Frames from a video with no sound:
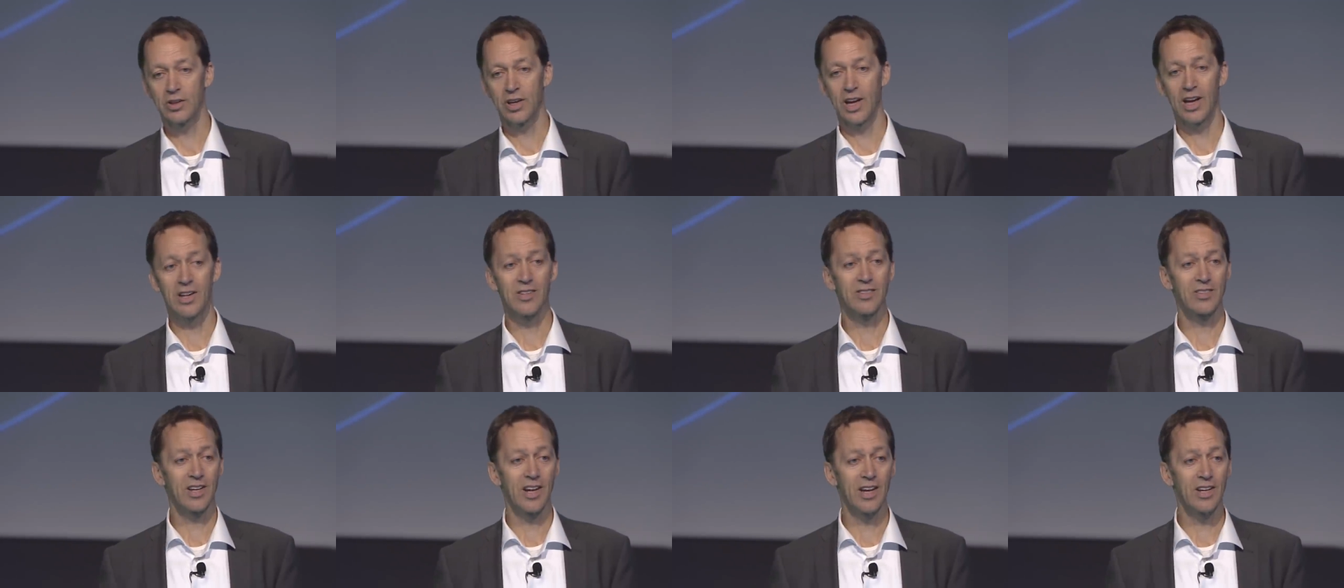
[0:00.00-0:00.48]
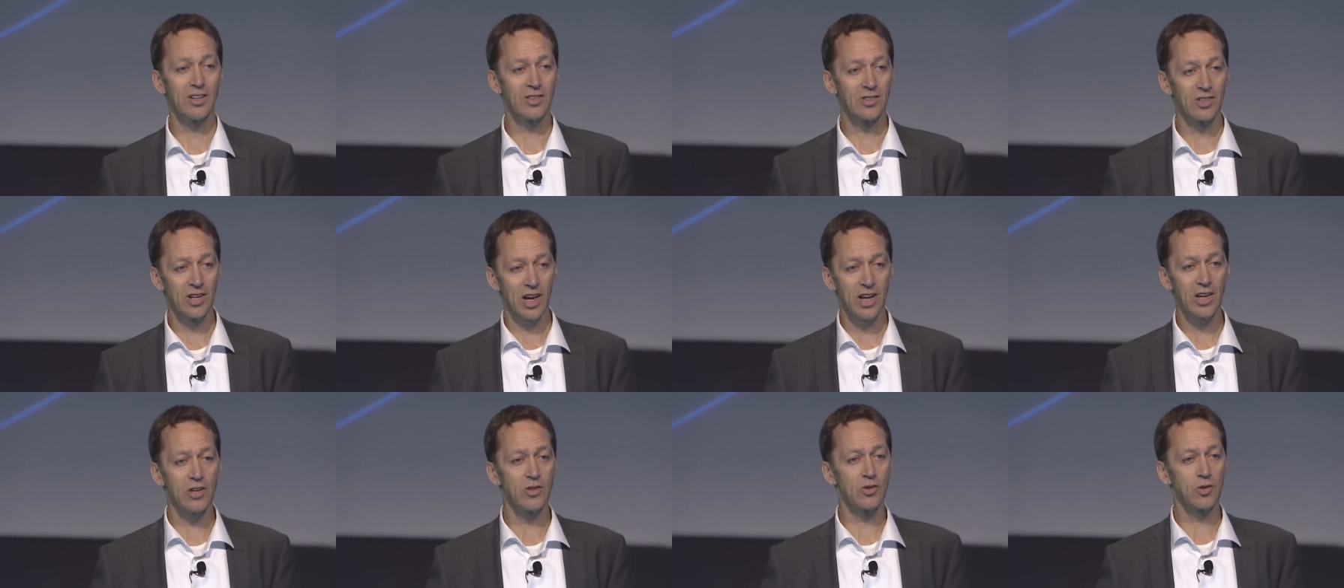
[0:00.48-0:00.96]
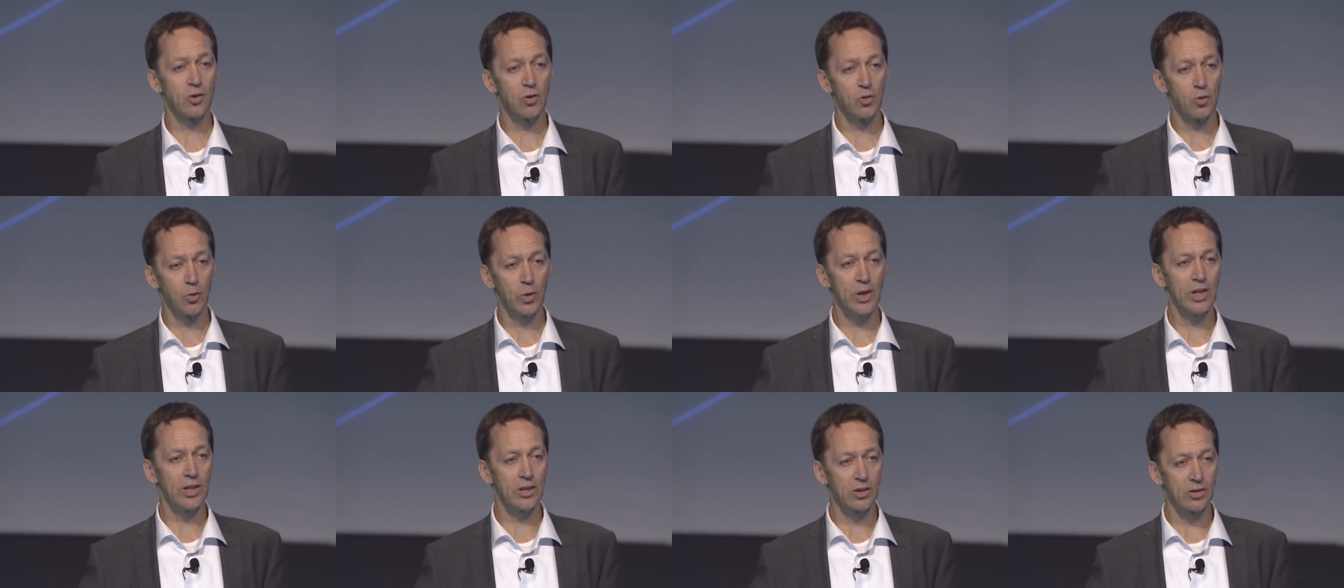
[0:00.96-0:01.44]
can take days or
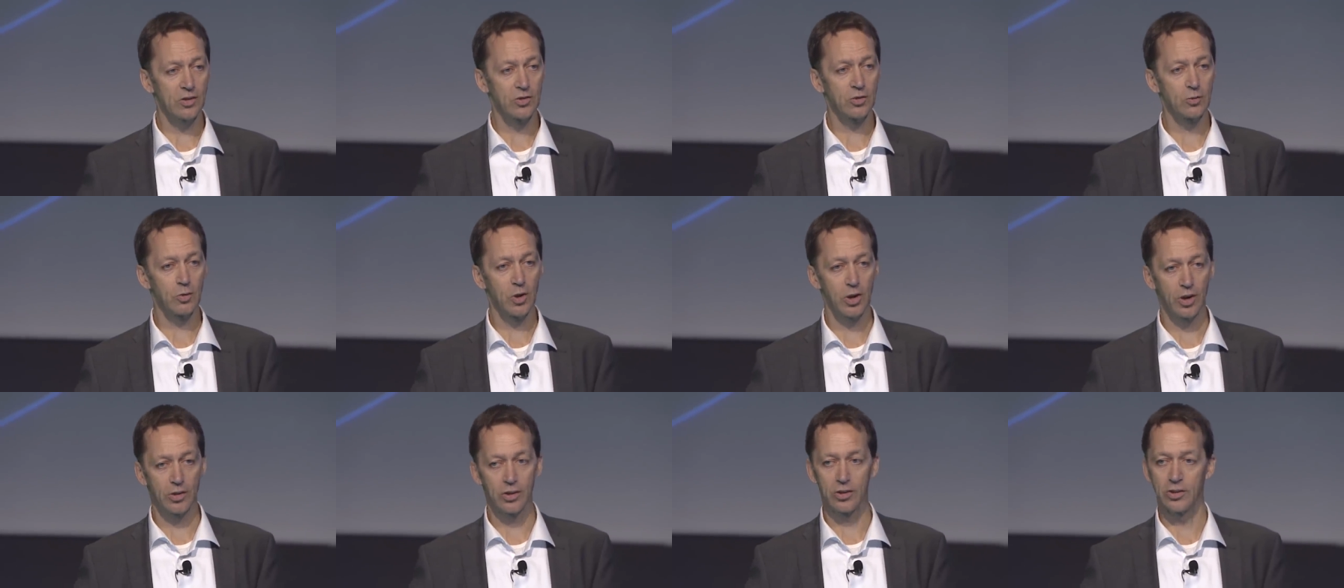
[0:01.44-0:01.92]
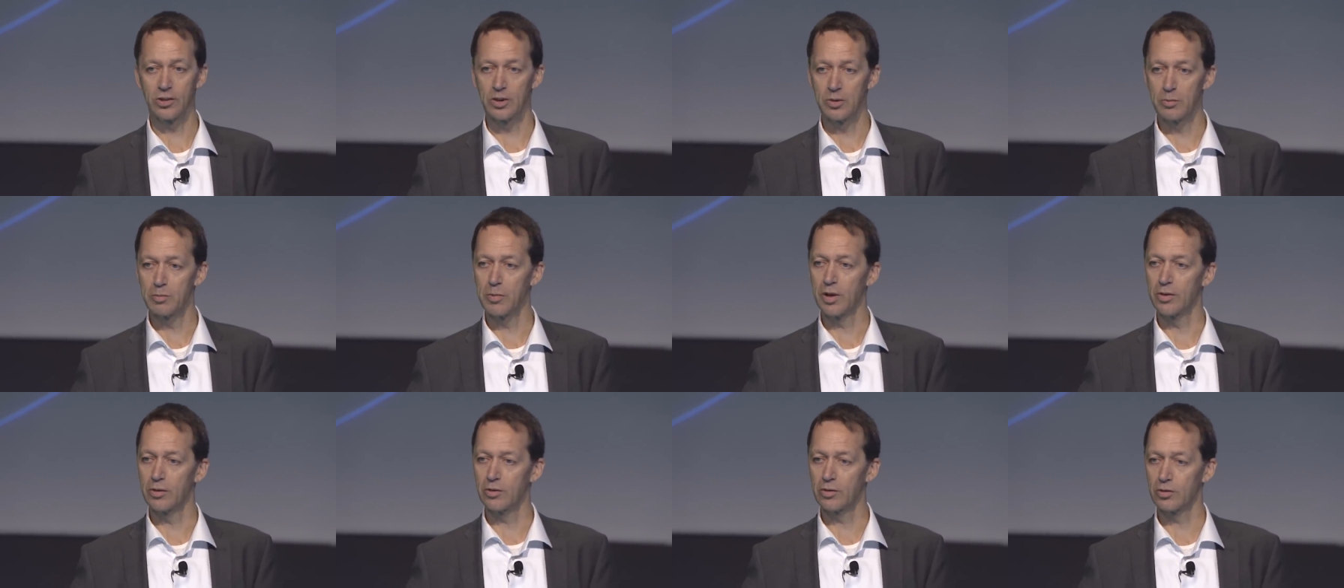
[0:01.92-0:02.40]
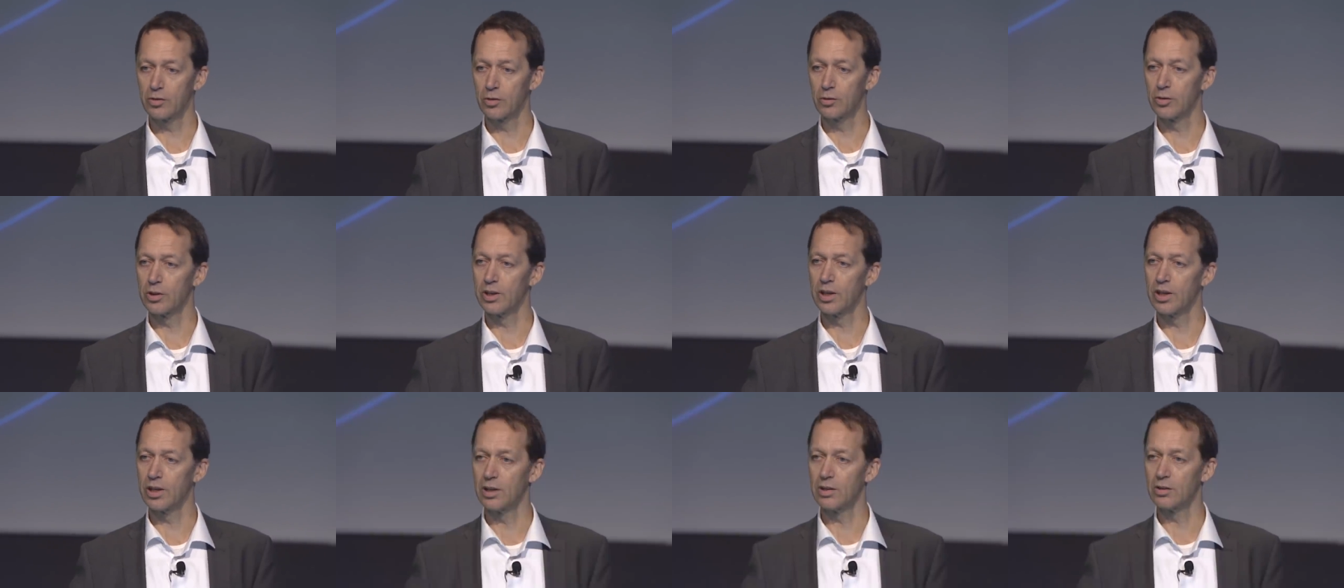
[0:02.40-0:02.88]
weeks rather than months or
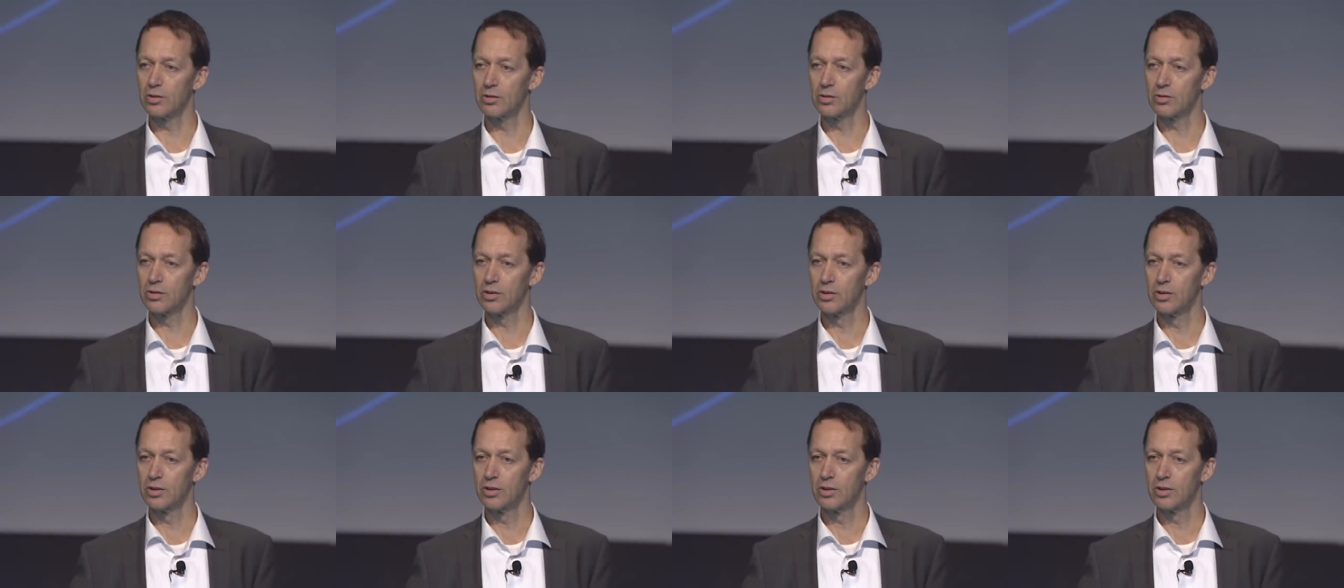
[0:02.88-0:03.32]
years.